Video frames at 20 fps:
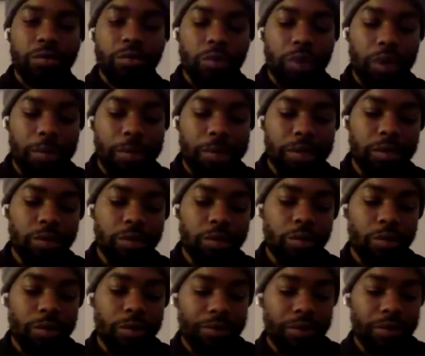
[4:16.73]
what I mentioned when
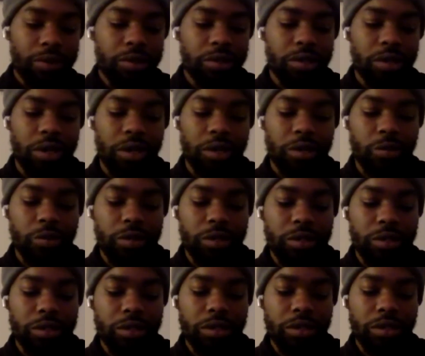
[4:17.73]
we first talked
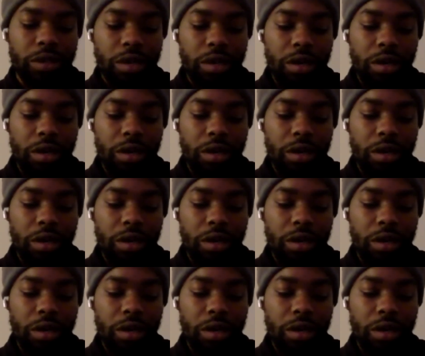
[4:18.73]
was